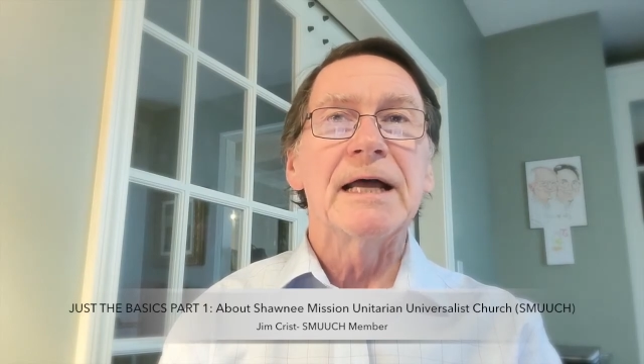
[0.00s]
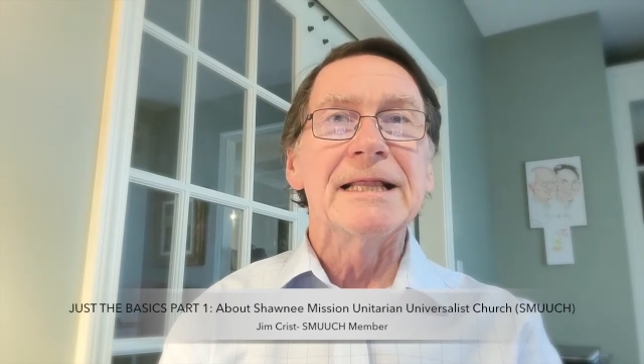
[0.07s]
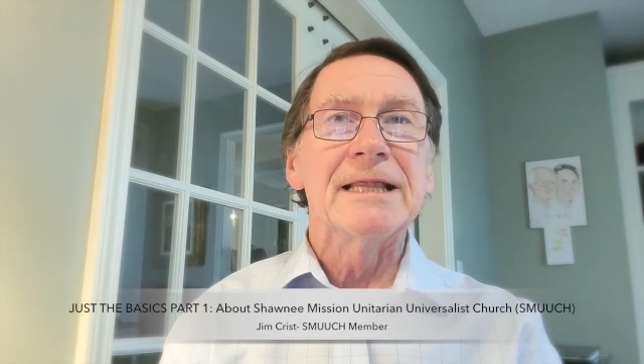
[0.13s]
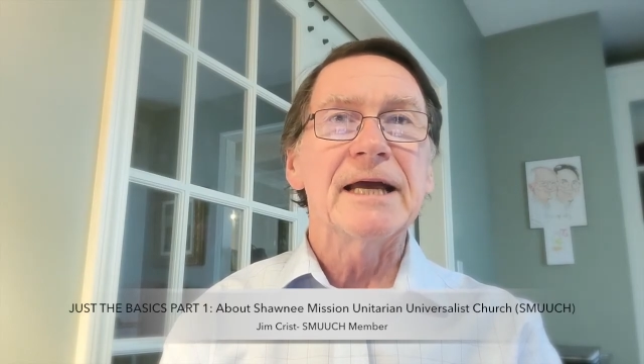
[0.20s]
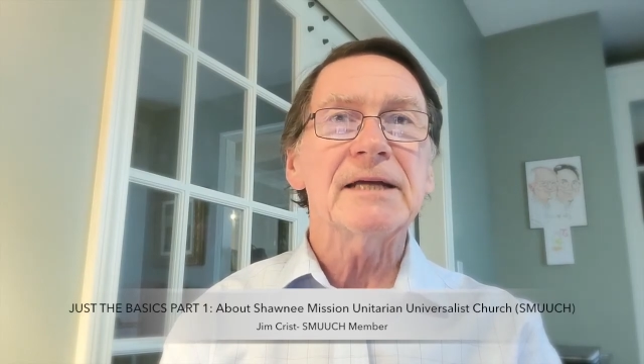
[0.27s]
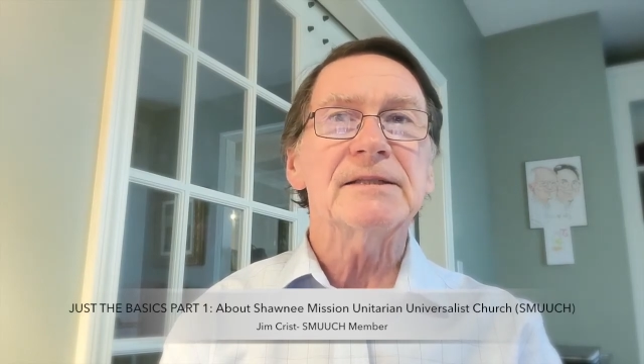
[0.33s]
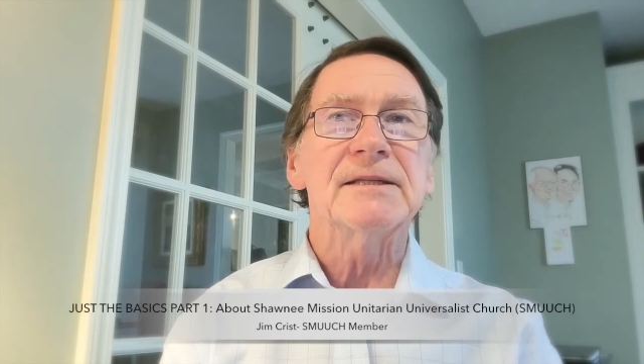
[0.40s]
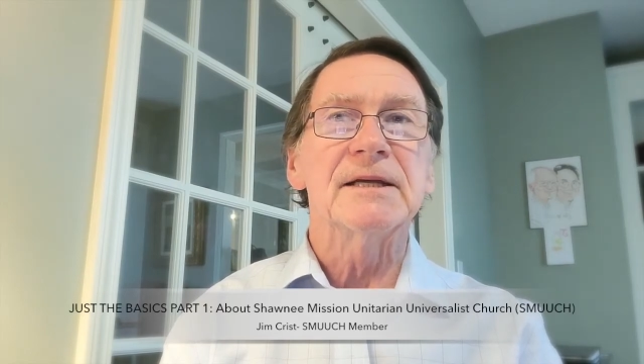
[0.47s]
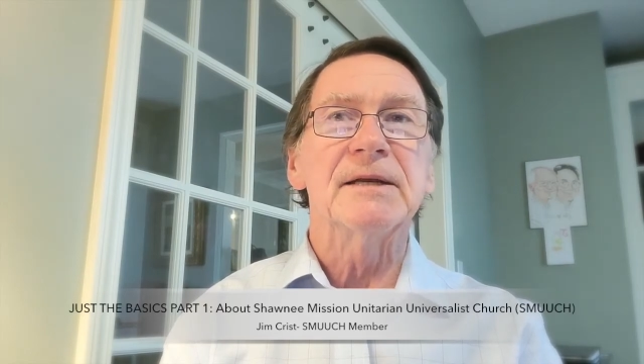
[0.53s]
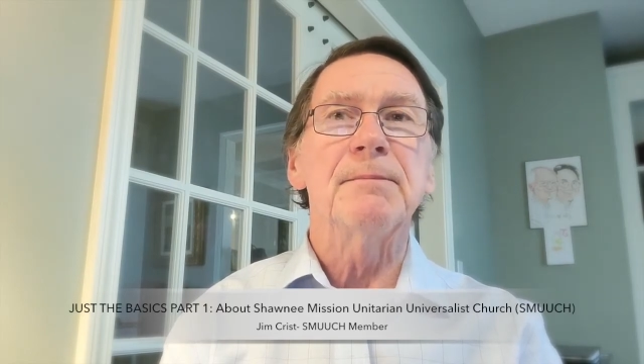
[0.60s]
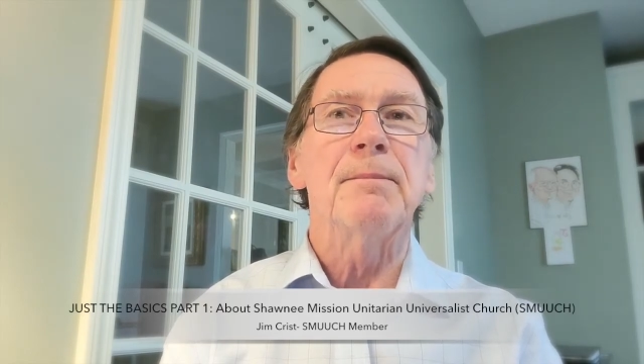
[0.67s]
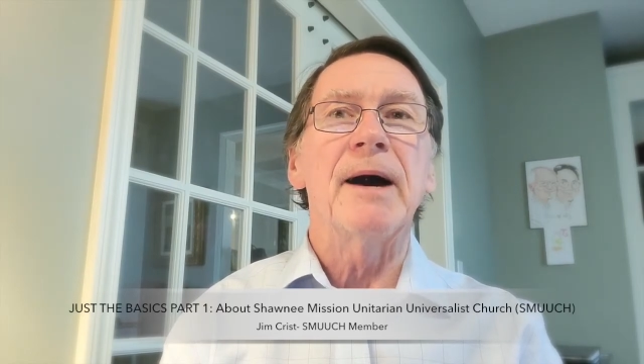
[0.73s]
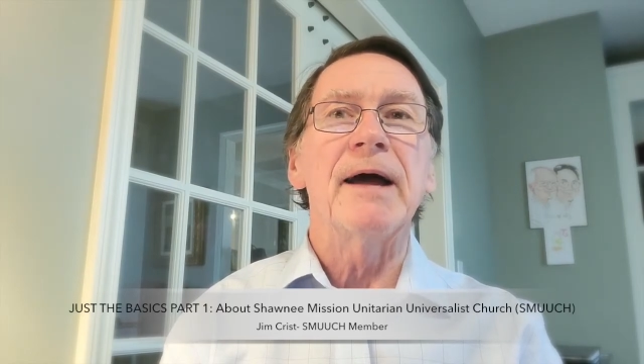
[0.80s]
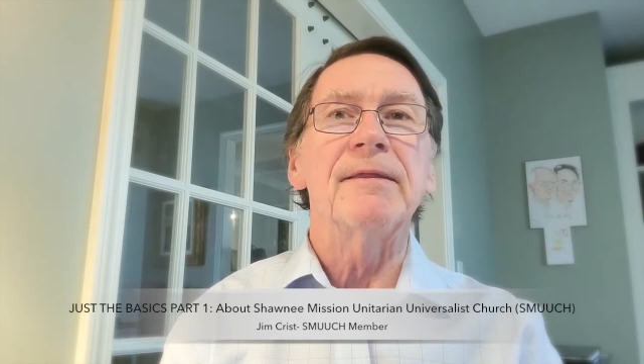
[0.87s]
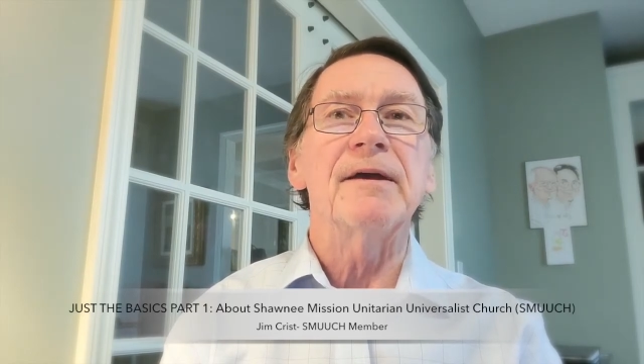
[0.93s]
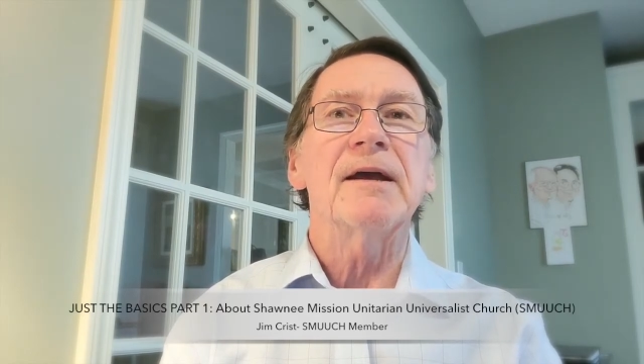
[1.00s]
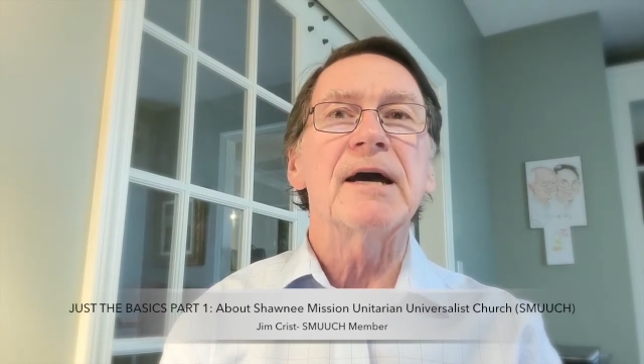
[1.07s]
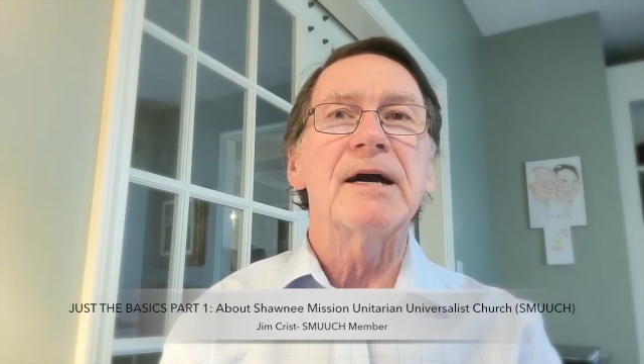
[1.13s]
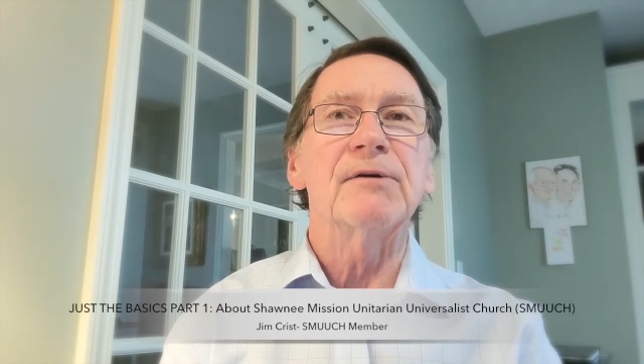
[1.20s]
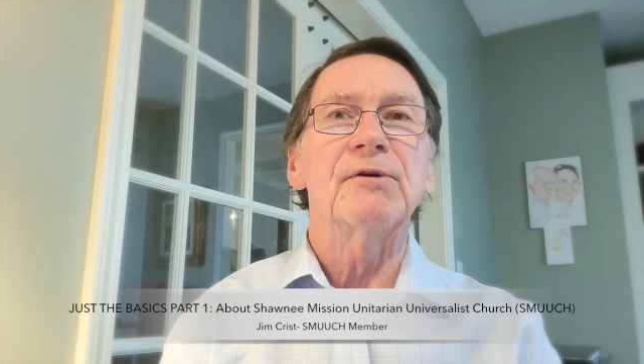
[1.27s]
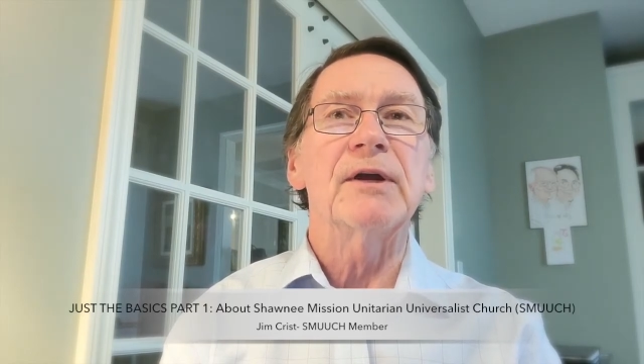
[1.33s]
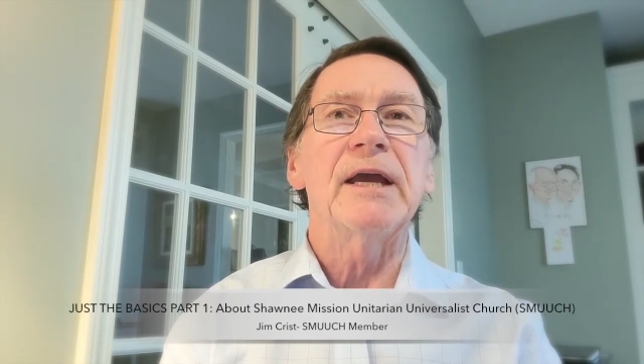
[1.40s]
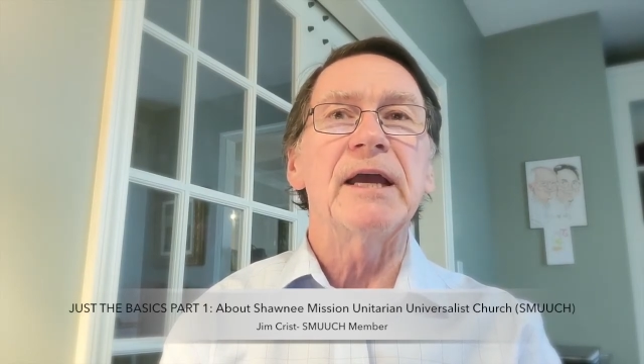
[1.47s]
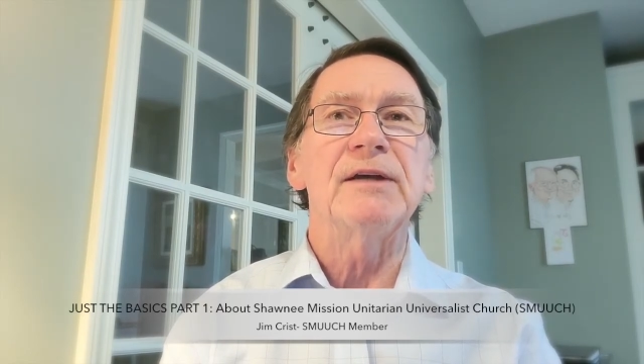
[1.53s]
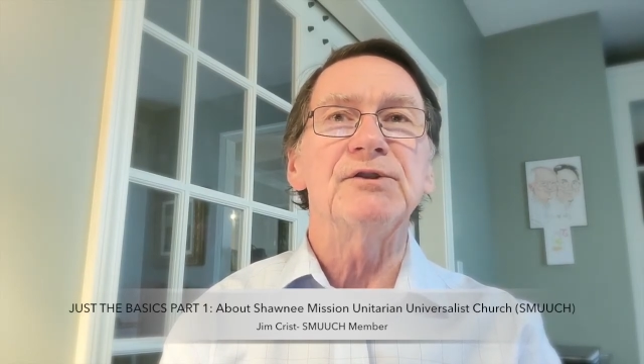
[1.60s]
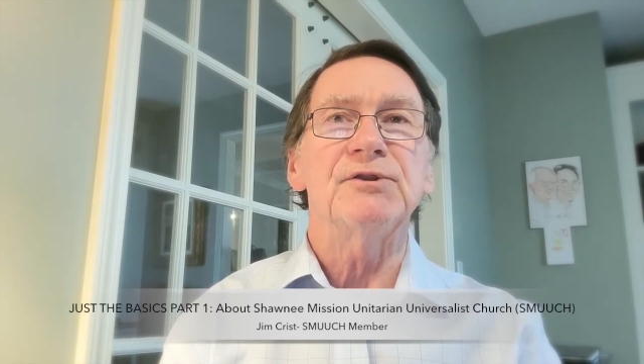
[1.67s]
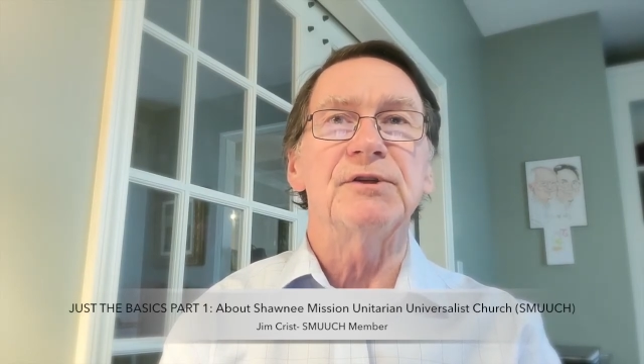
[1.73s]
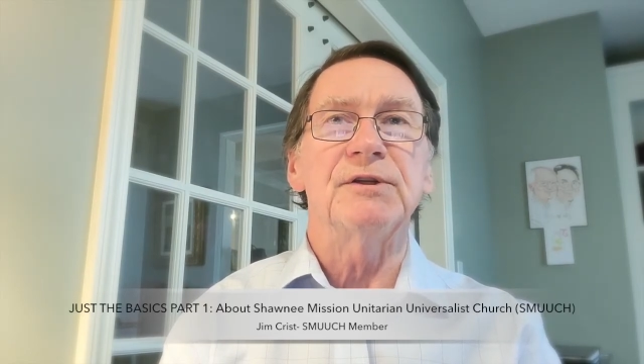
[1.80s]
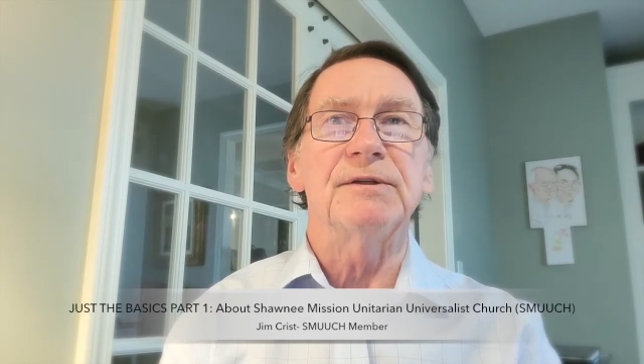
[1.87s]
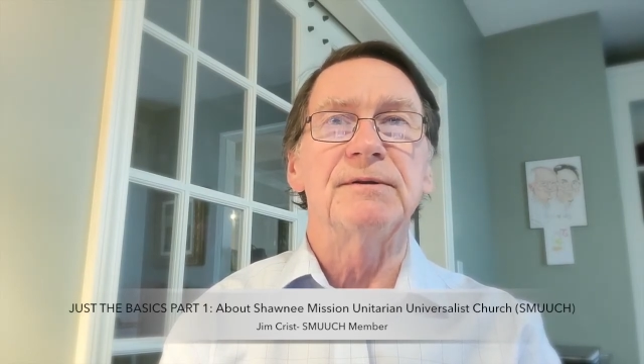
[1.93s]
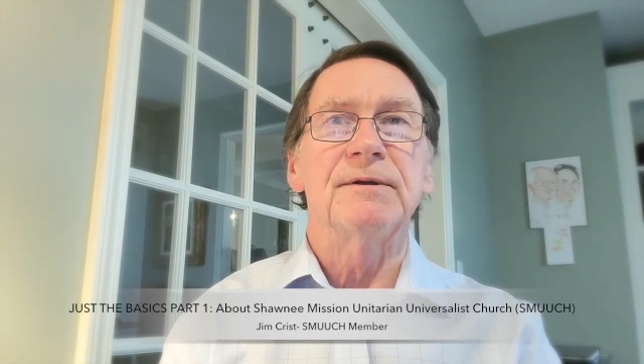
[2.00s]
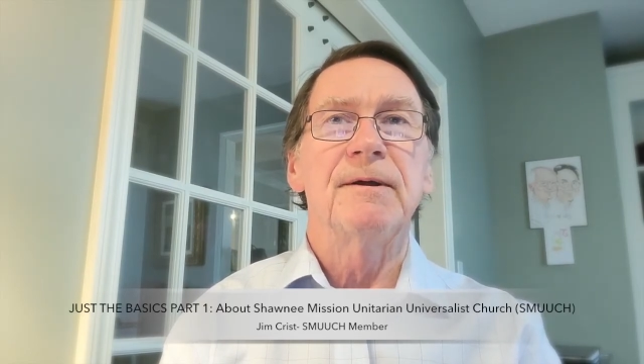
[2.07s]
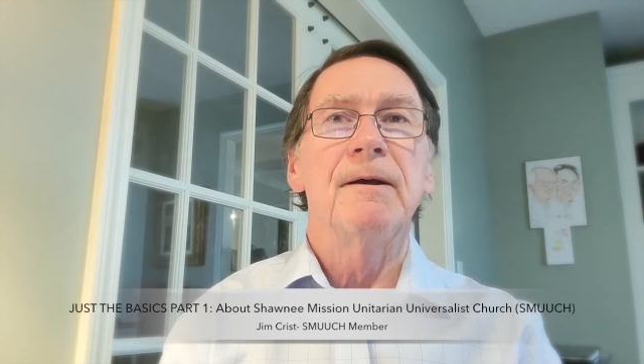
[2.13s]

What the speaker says: elected by the congregation.